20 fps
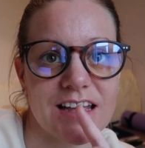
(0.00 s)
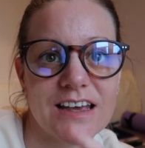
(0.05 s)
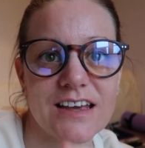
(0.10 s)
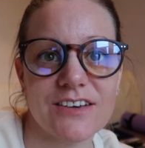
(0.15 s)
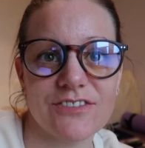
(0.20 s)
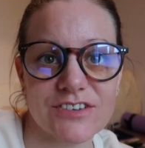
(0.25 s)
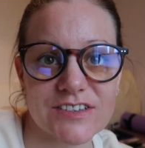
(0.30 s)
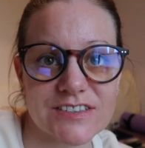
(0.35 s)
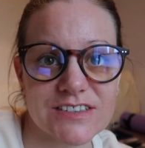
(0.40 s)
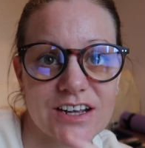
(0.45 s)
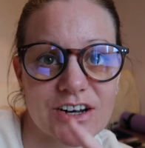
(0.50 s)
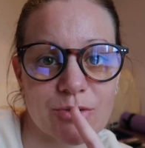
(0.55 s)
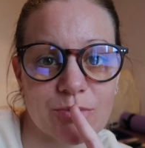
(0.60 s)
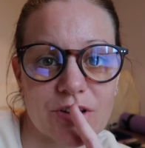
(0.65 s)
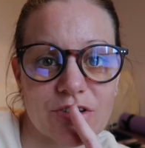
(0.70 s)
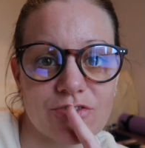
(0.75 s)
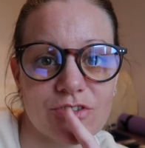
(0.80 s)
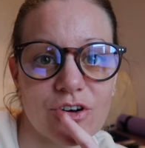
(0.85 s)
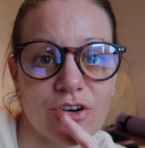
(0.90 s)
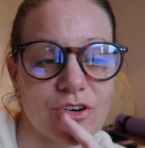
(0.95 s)
If it's gonna
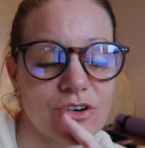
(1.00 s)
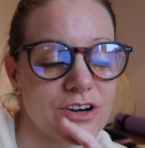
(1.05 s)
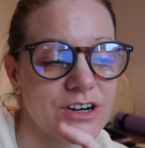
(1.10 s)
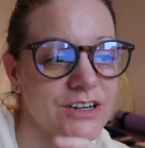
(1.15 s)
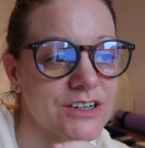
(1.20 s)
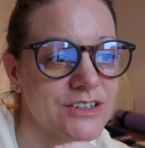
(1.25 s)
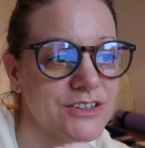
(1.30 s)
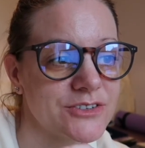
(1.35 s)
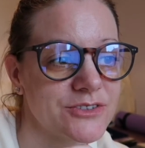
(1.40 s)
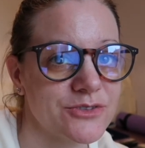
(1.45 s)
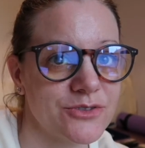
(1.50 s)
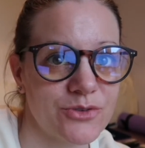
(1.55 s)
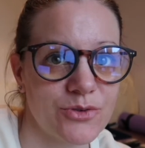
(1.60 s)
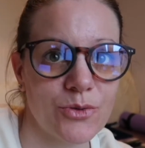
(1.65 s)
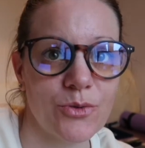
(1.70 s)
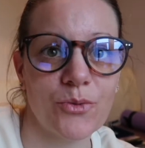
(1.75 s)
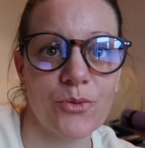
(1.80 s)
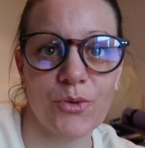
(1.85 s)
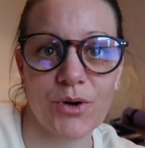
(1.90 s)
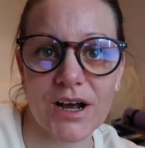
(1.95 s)
be for longer,
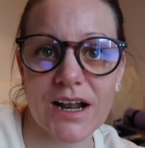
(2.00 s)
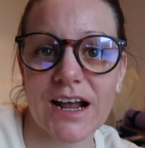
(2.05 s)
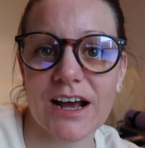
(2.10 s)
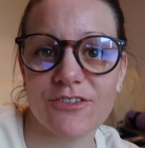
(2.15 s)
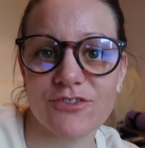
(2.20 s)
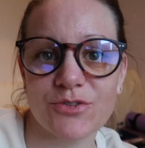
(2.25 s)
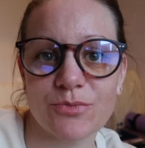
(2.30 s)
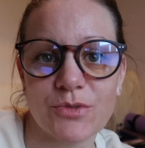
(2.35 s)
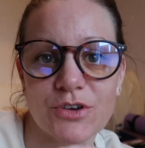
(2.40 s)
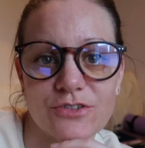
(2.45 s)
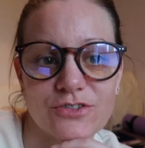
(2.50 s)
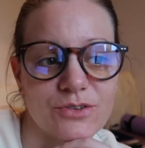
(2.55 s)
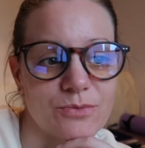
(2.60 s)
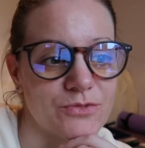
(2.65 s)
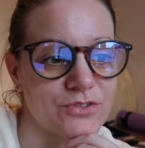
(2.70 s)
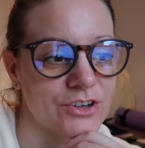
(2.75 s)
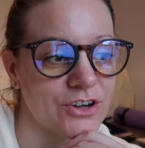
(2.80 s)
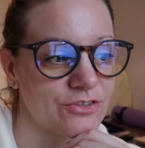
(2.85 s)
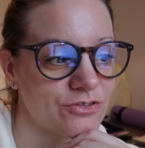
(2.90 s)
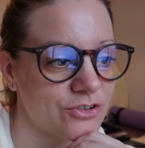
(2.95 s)
we're gonna have to move
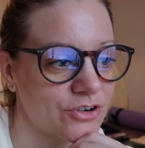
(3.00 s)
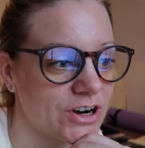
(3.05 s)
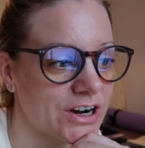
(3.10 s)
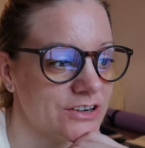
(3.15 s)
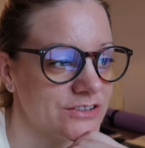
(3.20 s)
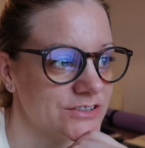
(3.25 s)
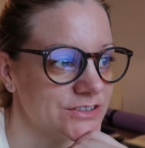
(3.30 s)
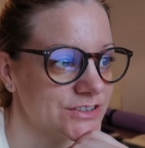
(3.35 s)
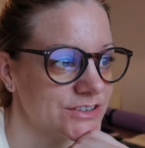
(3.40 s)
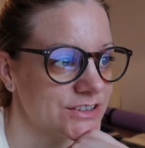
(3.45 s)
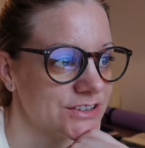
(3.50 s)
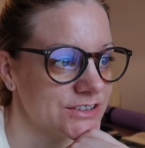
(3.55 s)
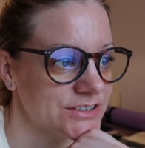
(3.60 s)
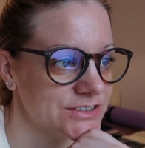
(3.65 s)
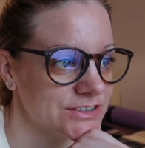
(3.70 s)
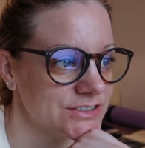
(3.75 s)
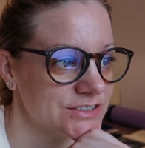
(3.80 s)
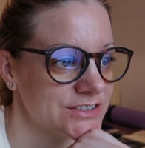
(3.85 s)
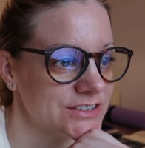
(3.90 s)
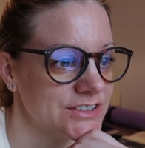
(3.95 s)
some stuff around,
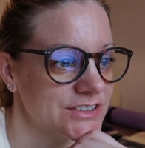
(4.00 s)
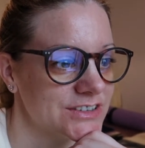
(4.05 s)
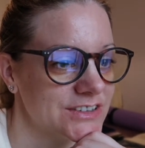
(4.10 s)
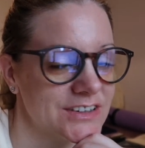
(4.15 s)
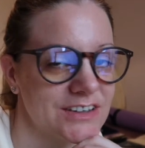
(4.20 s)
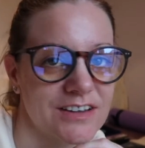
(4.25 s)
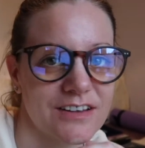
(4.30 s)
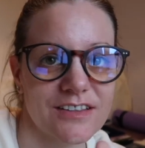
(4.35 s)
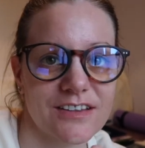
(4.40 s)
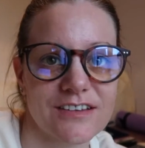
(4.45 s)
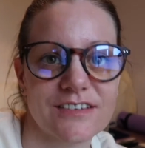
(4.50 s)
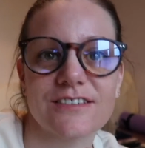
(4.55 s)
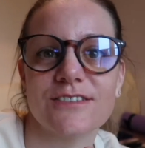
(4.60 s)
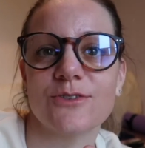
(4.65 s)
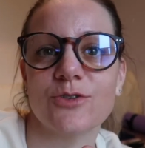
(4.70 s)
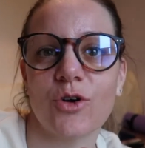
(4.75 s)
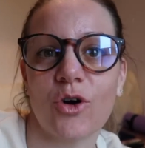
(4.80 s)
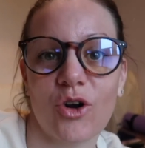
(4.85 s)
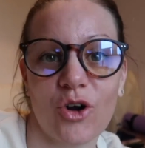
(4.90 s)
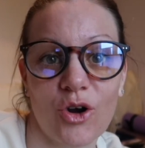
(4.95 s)
because this
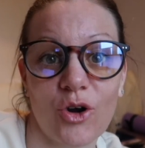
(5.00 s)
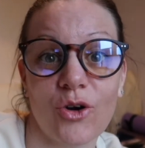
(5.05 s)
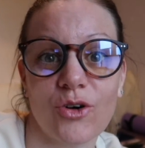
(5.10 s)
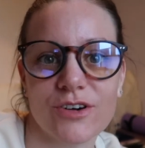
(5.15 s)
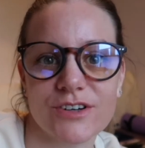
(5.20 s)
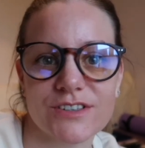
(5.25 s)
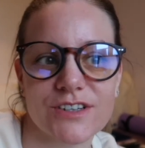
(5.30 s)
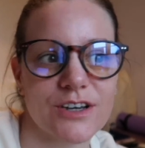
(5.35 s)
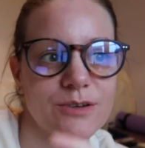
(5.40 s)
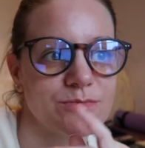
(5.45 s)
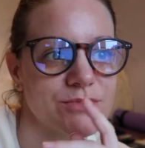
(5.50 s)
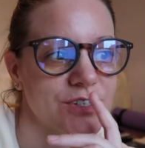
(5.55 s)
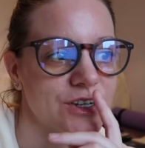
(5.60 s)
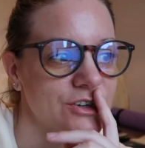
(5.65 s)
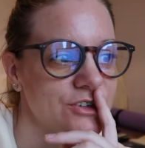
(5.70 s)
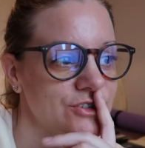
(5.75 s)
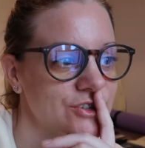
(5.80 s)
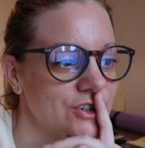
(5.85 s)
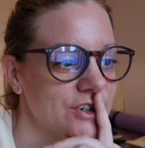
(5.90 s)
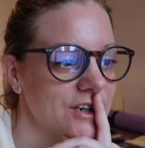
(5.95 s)
is not a long-term
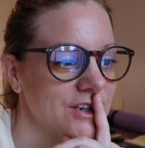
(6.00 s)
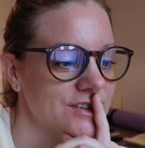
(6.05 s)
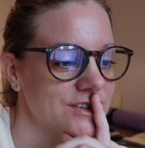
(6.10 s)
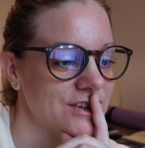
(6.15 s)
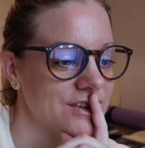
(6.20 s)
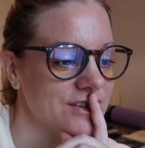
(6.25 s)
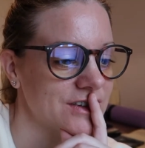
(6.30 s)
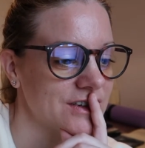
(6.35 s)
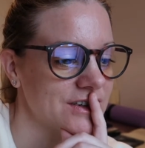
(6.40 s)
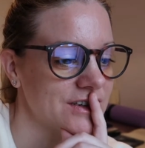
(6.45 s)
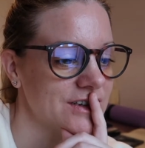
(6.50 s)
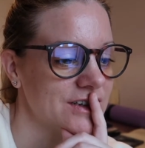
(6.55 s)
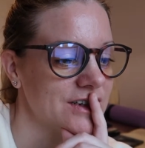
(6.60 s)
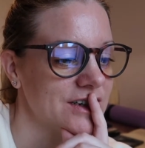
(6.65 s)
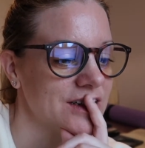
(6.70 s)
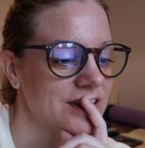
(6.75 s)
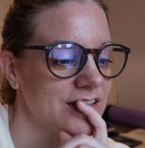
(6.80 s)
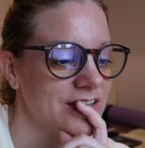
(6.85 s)
solution, I don't think.